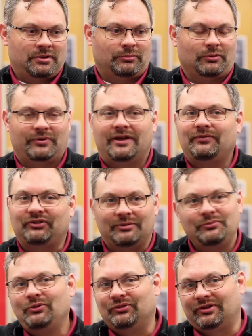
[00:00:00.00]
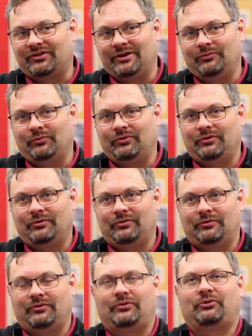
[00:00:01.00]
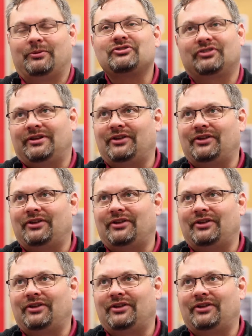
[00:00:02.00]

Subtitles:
But we have some music that, especially